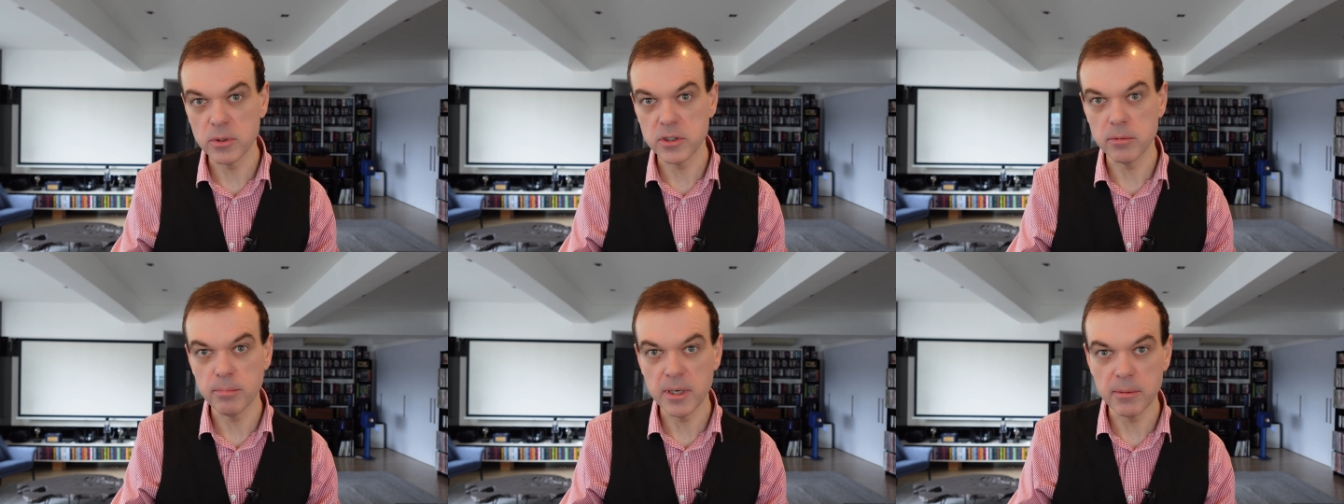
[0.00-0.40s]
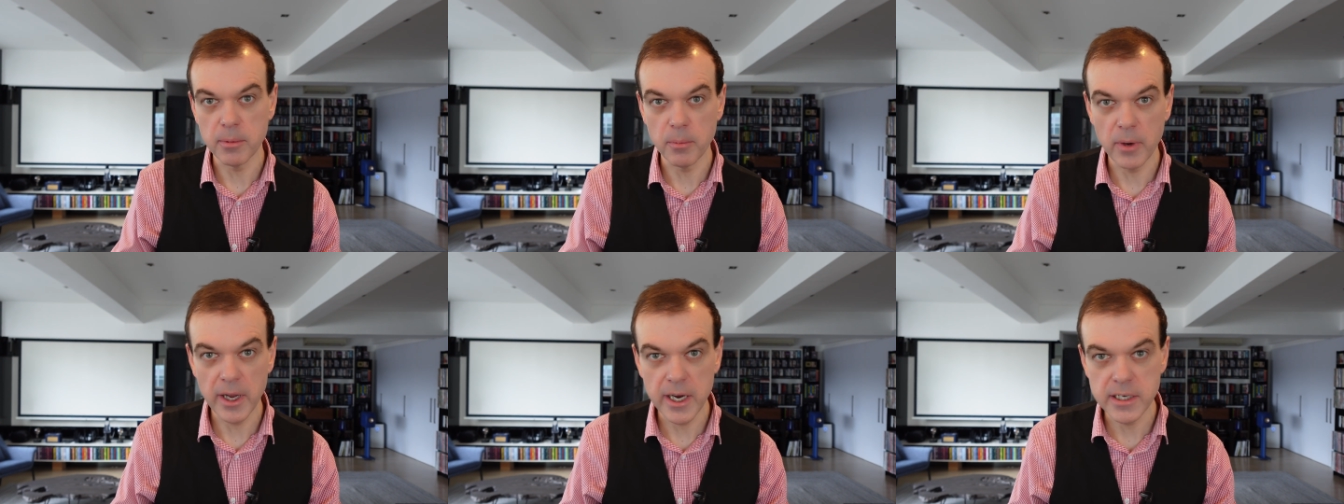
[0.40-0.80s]
will do
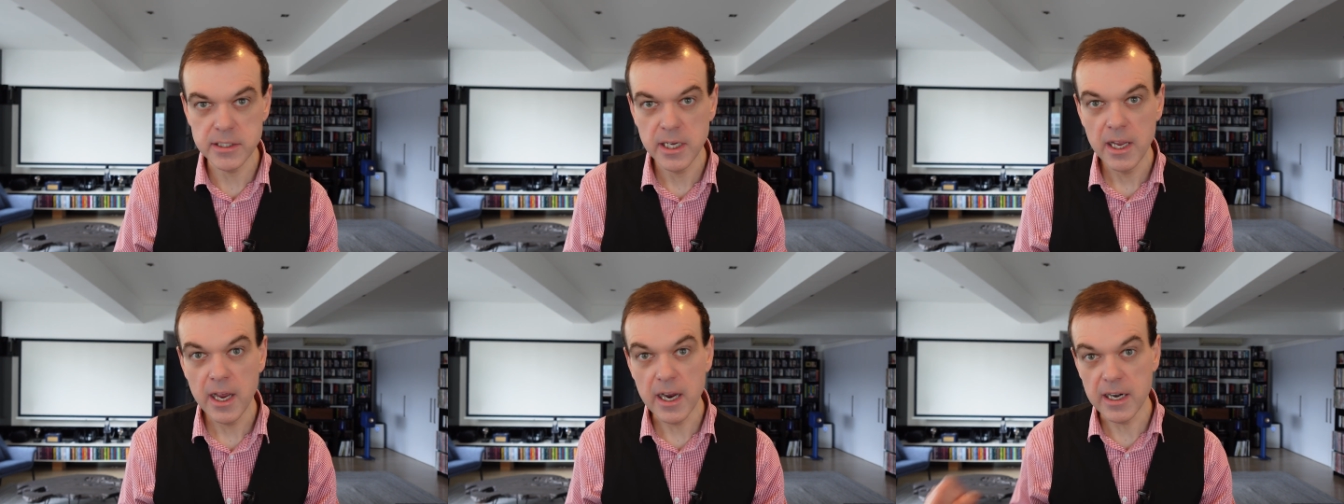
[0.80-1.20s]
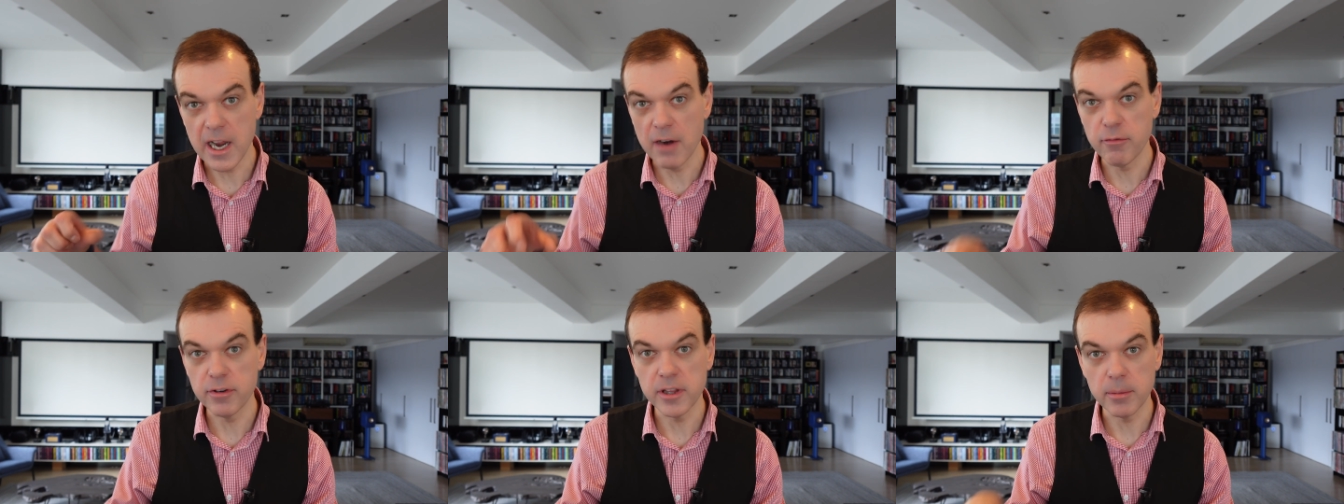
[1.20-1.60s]
minimum wage and
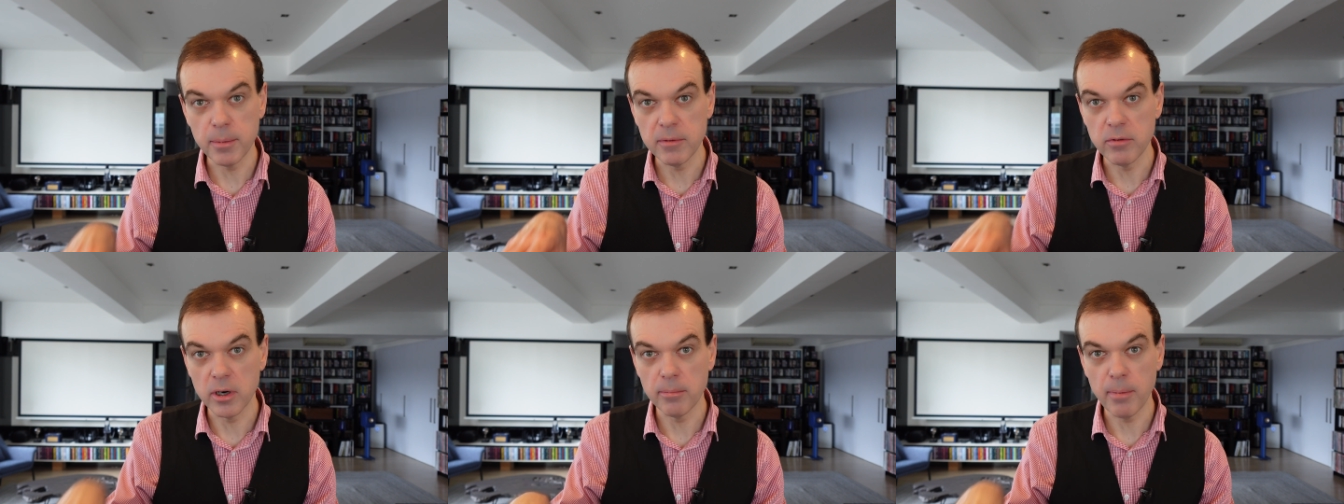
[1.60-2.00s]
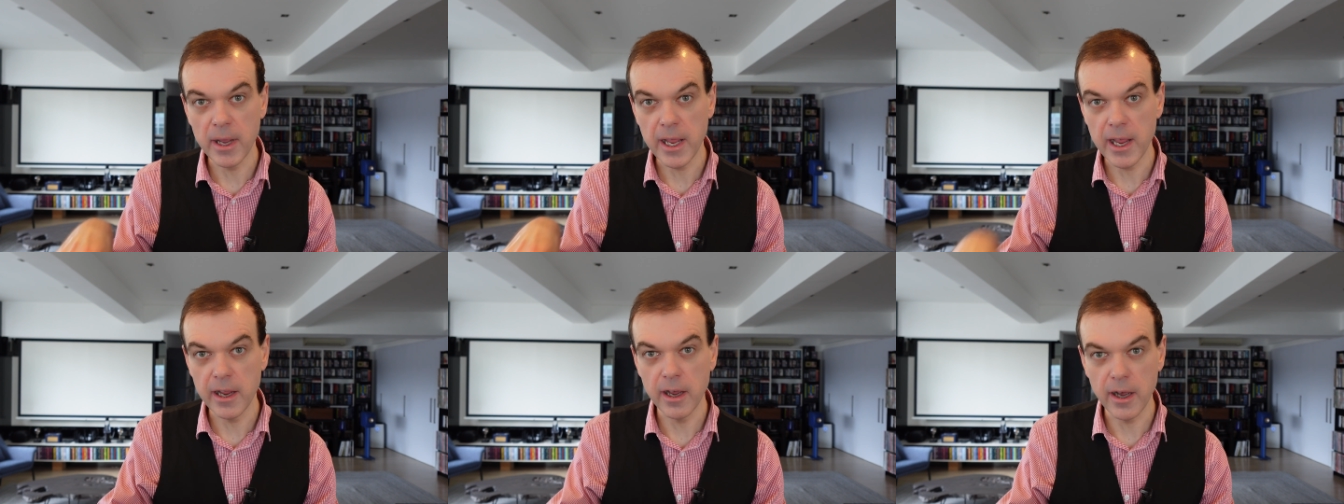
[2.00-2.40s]
everything will be run
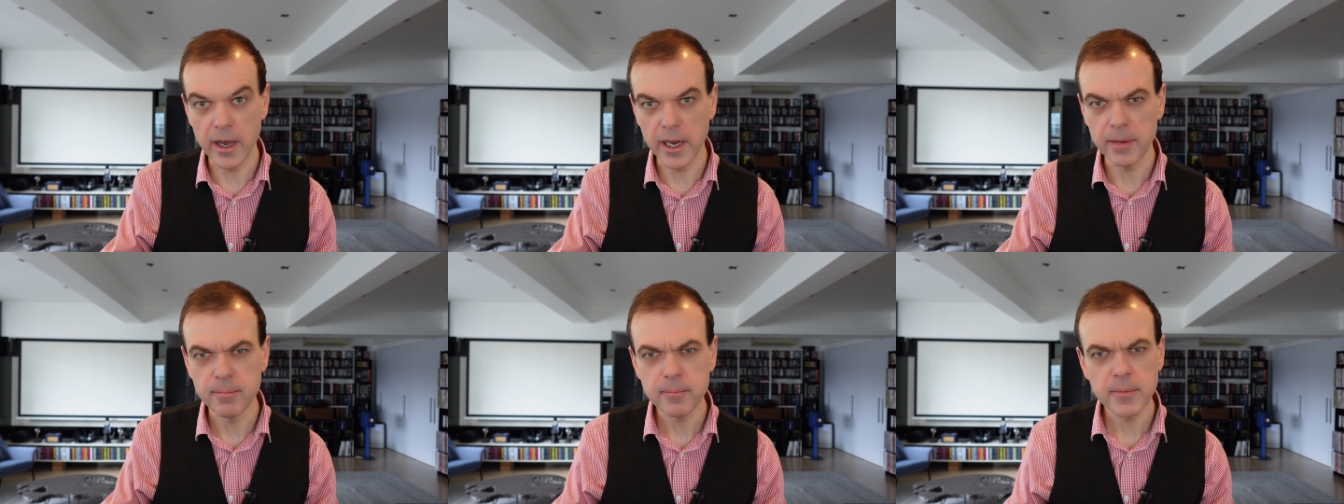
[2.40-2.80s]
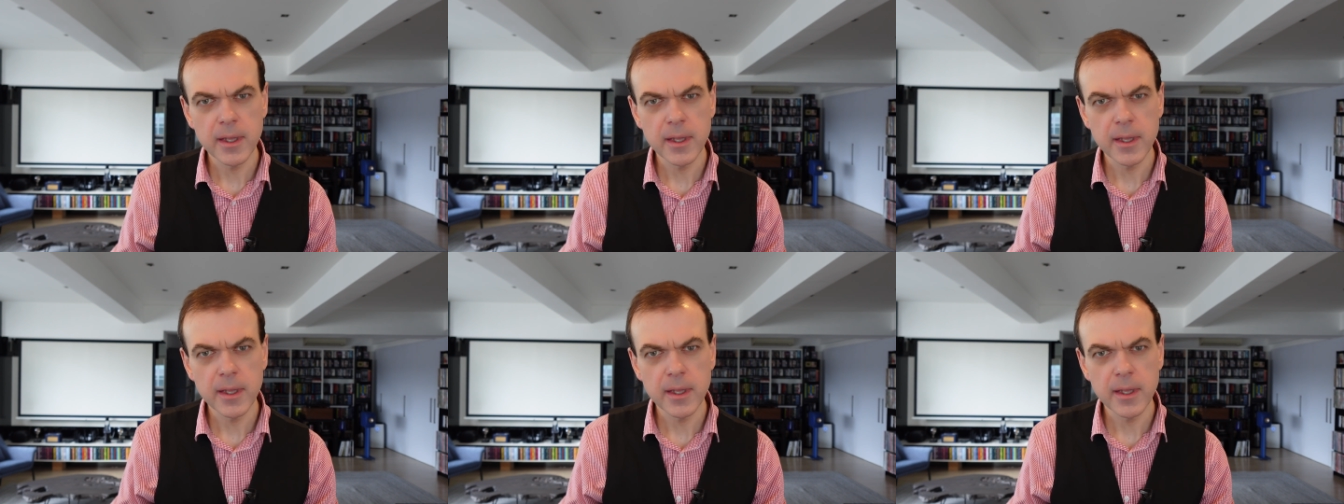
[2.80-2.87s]
by ai